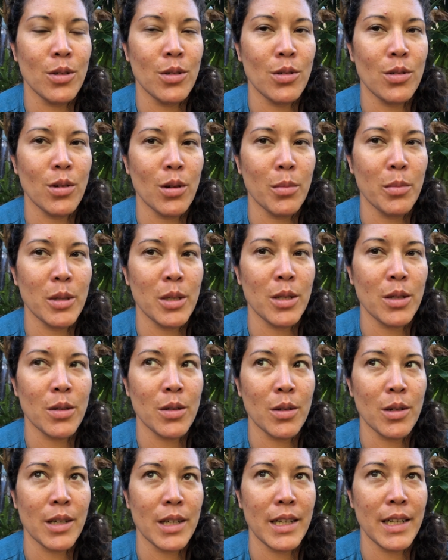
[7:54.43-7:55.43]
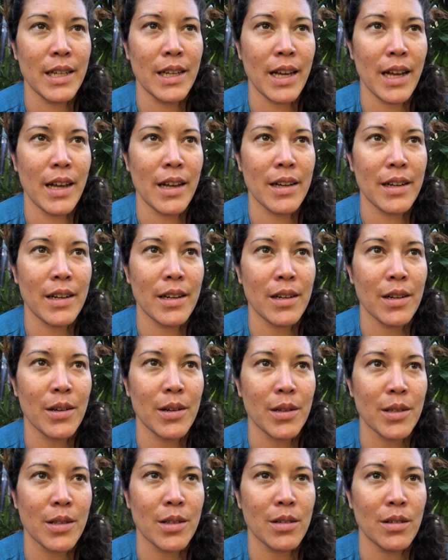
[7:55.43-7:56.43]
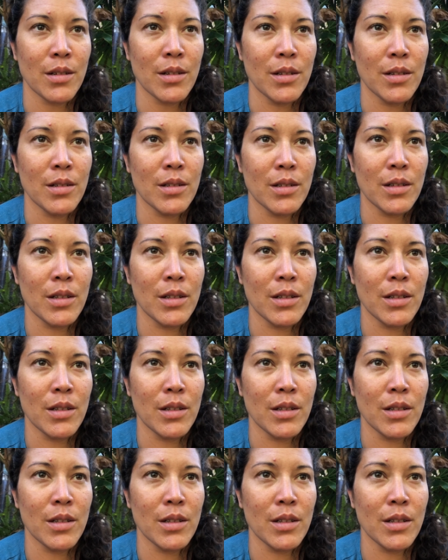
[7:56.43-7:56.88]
dormitory at a hostel